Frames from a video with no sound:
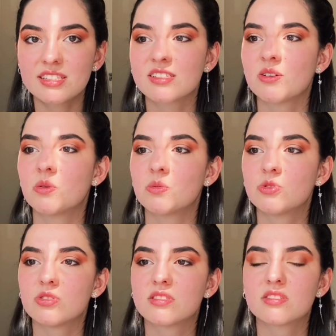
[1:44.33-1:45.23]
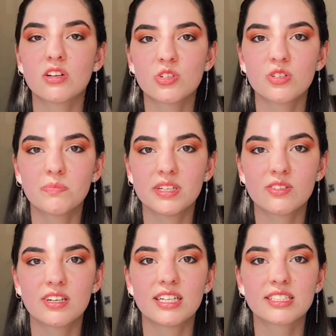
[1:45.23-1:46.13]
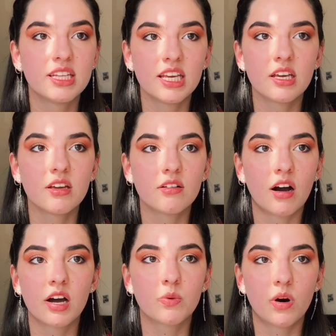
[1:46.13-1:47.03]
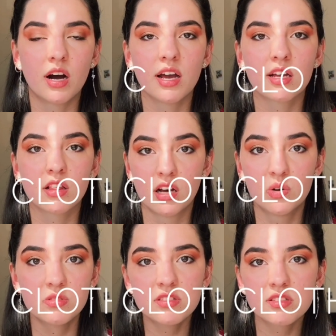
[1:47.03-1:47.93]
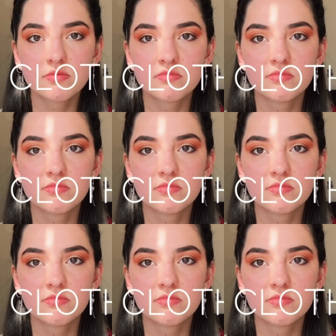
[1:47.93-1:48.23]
so just search on Pinterest DIY clothes